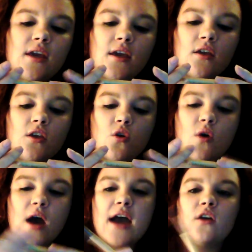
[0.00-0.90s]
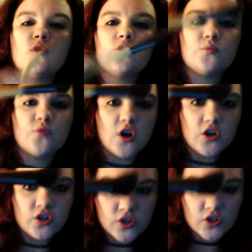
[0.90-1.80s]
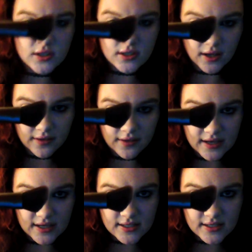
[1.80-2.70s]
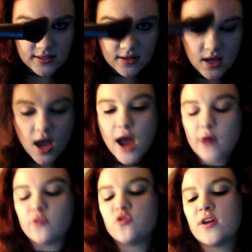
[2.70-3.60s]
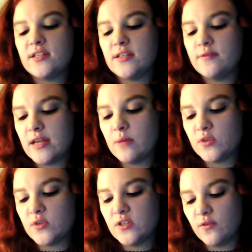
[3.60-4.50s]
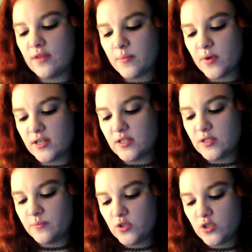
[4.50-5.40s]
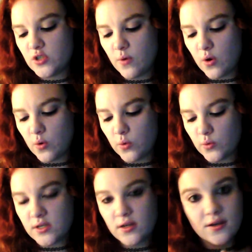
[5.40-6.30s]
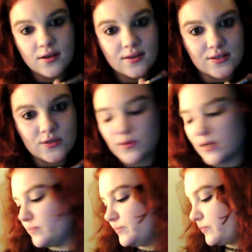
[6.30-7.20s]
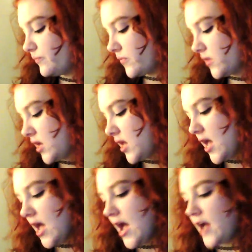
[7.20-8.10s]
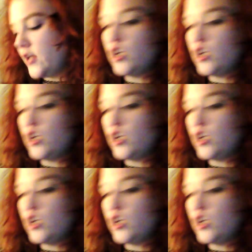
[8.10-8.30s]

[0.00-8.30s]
your angled brush like this. I was trying to see if the name was still on there, but it's so old, there's no name. And you're going to